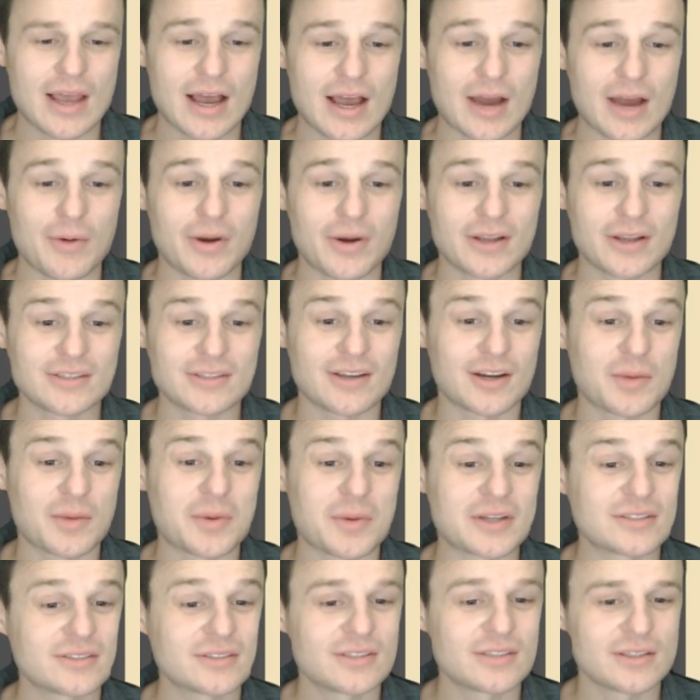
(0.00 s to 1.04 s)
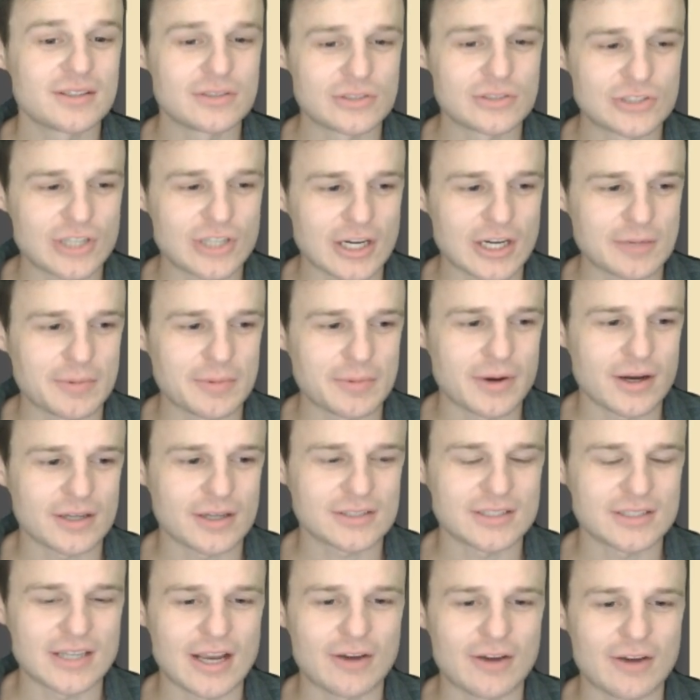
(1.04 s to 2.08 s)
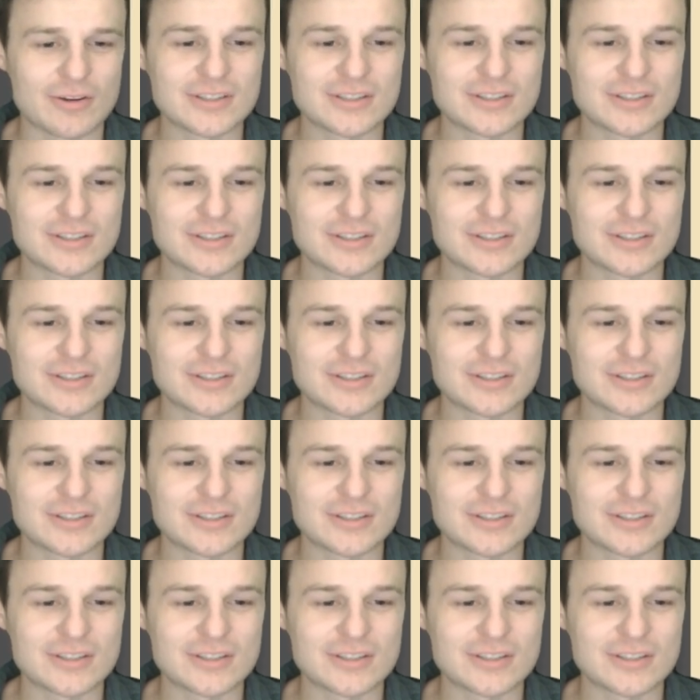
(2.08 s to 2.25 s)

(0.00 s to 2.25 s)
I want to talk about a single checkbox and how a